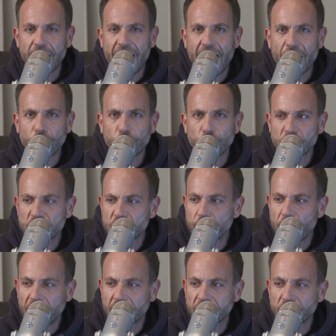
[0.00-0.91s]
It's at
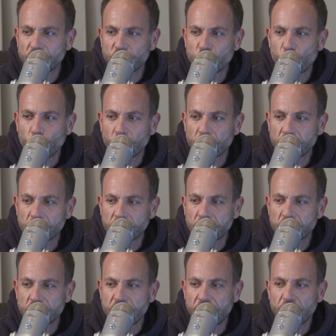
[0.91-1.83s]
Respect
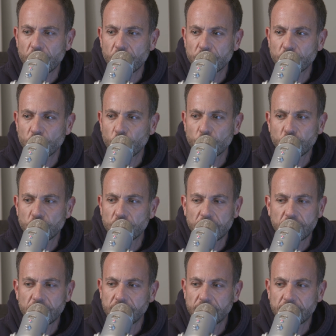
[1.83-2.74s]
Jordan. No
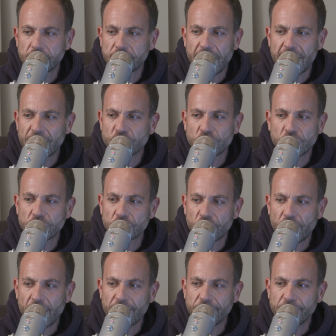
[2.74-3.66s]

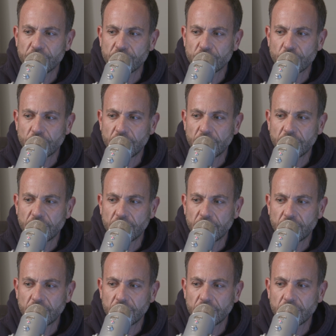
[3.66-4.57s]
dashes or hyphens or
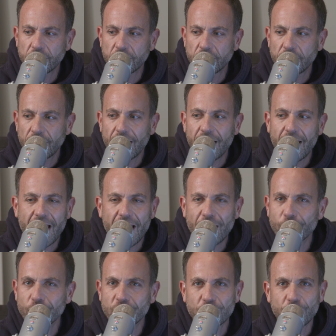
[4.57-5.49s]
anything. Mm-hmm.
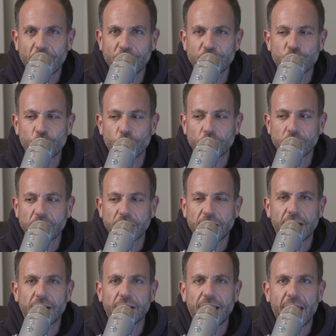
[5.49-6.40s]
At Respect Jordan.
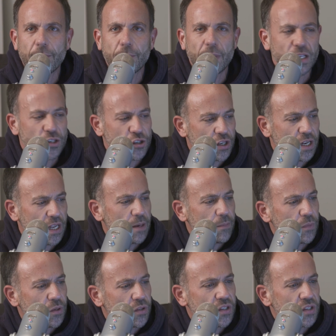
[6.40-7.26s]
And I'll mention him.